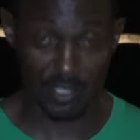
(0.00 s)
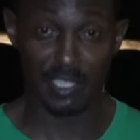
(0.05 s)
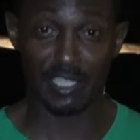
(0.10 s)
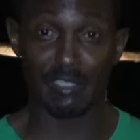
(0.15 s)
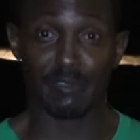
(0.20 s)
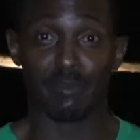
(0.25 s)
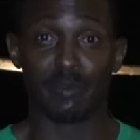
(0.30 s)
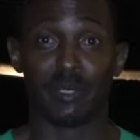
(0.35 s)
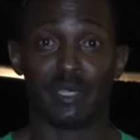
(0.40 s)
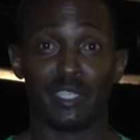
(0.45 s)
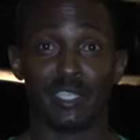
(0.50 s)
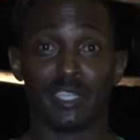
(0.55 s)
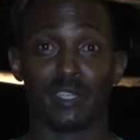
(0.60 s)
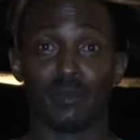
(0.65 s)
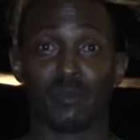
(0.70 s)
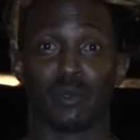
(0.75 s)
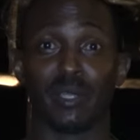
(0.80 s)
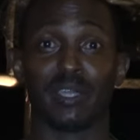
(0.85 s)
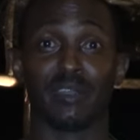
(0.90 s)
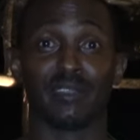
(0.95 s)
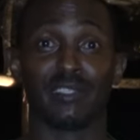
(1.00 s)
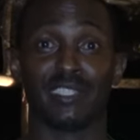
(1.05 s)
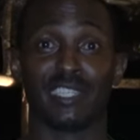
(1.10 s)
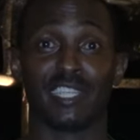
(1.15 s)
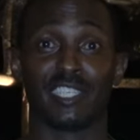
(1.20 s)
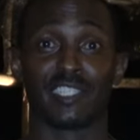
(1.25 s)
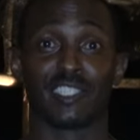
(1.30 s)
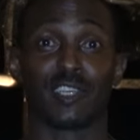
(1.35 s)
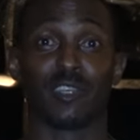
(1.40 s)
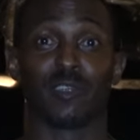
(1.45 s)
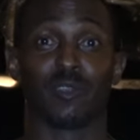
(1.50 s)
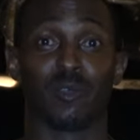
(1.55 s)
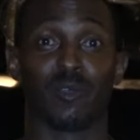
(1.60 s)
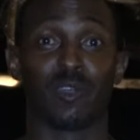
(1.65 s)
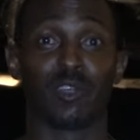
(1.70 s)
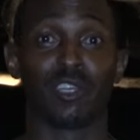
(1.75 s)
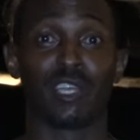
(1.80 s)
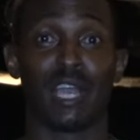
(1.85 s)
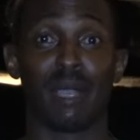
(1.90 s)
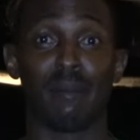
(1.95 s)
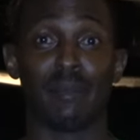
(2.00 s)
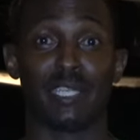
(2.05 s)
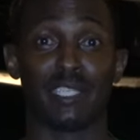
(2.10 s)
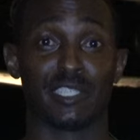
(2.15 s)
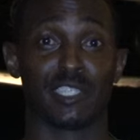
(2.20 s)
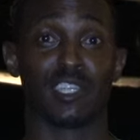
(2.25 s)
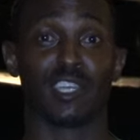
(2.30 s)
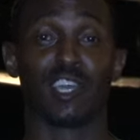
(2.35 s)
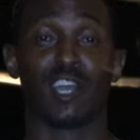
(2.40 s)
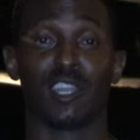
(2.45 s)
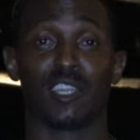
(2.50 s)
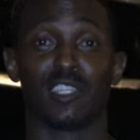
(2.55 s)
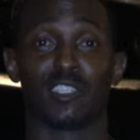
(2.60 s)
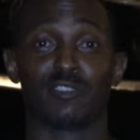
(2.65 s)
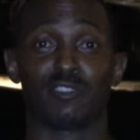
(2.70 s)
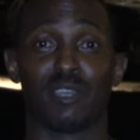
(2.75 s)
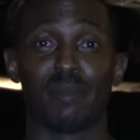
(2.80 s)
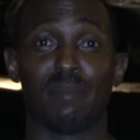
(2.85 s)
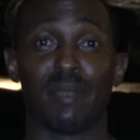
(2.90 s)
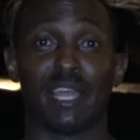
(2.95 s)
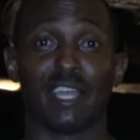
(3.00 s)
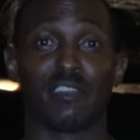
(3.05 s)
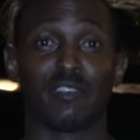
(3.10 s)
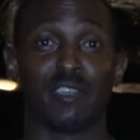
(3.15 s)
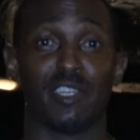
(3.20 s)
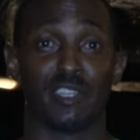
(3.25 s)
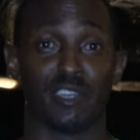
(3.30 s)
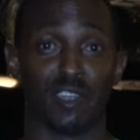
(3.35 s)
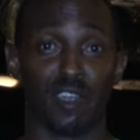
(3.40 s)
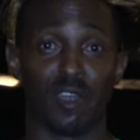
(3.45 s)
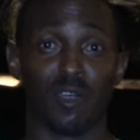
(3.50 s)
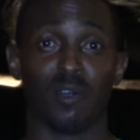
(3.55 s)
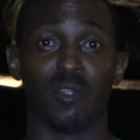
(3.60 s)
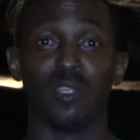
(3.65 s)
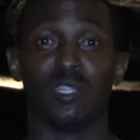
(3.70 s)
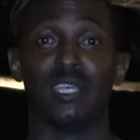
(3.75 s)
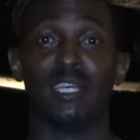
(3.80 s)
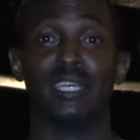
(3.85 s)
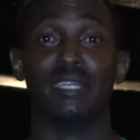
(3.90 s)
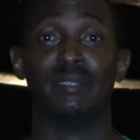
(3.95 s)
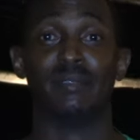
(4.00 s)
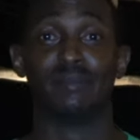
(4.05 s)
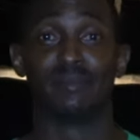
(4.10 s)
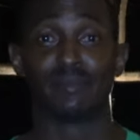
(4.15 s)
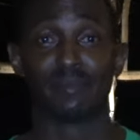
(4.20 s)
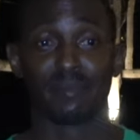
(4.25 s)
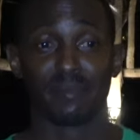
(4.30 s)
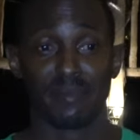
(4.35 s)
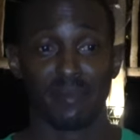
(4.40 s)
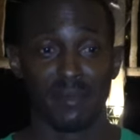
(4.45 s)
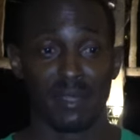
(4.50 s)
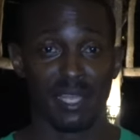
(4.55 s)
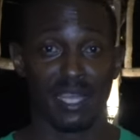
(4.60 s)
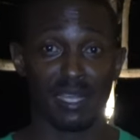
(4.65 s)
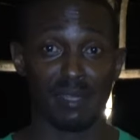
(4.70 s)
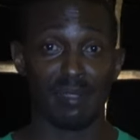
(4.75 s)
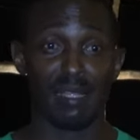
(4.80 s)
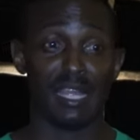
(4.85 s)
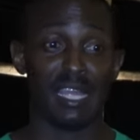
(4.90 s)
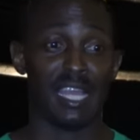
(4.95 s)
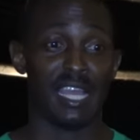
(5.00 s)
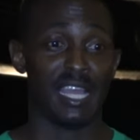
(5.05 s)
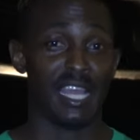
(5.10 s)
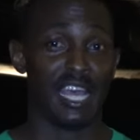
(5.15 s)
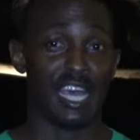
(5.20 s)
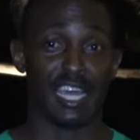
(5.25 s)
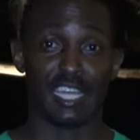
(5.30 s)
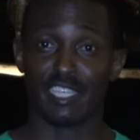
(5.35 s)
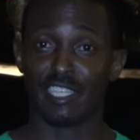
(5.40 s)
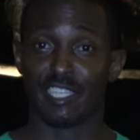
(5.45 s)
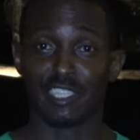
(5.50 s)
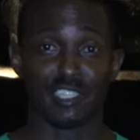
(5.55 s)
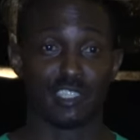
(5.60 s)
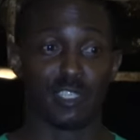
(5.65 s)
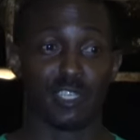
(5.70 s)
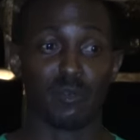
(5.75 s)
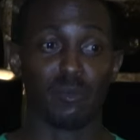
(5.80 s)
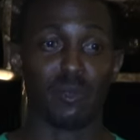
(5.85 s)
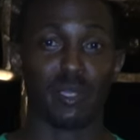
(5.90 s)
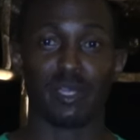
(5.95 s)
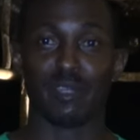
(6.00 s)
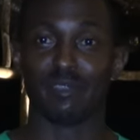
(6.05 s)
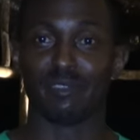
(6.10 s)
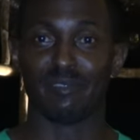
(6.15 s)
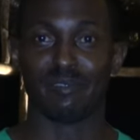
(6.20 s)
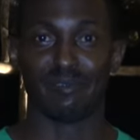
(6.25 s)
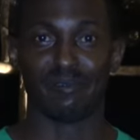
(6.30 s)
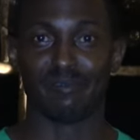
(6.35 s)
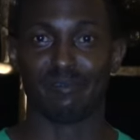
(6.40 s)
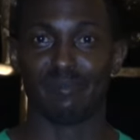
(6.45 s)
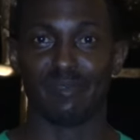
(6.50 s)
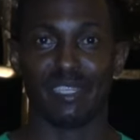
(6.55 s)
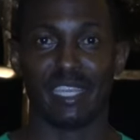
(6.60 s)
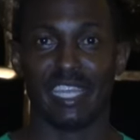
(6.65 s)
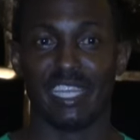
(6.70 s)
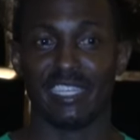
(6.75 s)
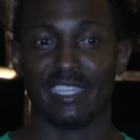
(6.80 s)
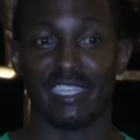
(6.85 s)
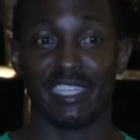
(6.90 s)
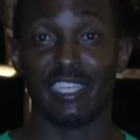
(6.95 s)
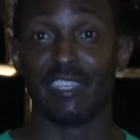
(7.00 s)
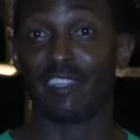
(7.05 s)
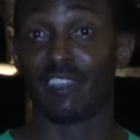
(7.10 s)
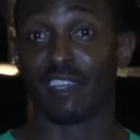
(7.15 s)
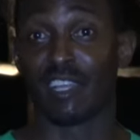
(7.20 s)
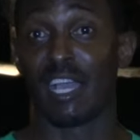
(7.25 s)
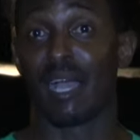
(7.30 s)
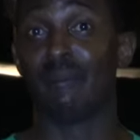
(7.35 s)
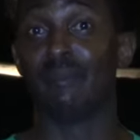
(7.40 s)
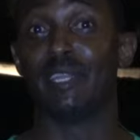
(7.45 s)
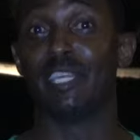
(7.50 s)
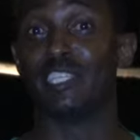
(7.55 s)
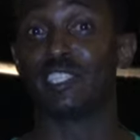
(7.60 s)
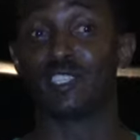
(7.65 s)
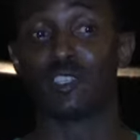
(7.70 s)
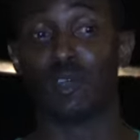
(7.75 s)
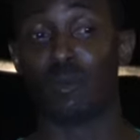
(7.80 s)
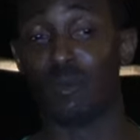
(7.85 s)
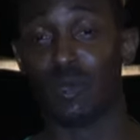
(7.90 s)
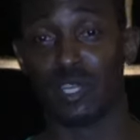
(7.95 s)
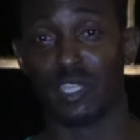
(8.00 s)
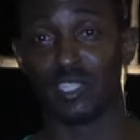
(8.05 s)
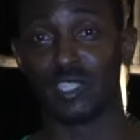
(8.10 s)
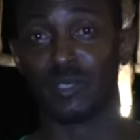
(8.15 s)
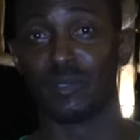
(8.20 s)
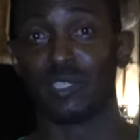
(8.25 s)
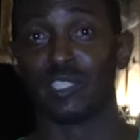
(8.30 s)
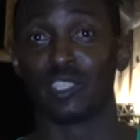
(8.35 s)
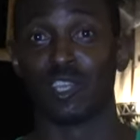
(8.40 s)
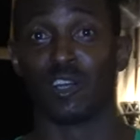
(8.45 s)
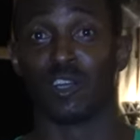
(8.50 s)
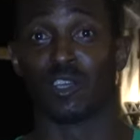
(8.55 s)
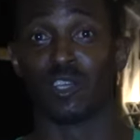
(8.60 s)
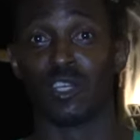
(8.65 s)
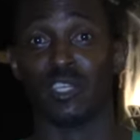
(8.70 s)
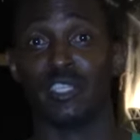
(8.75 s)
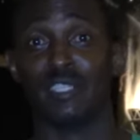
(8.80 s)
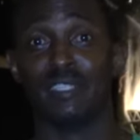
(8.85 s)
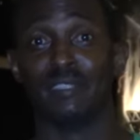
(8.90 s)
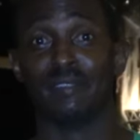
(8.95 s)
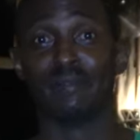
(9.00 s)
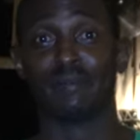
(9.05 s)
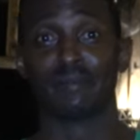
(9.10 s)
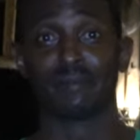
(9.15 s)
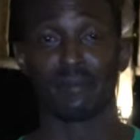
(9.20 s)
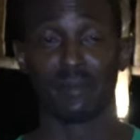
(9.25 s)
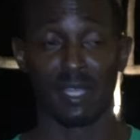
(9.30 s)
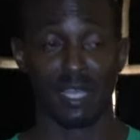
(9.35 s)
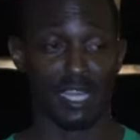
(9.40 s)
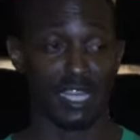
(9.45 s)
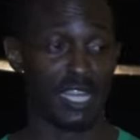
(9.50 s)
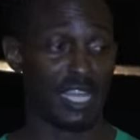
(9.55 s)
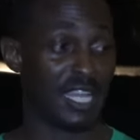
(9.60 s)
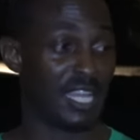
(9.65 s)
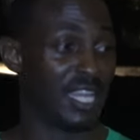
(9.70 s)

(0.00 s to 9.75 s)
can you can wear this shirt or a combination of colors, red, black, green, and gold. Uh, and thus you can wear either a combination or one or two, it's all good. Uh,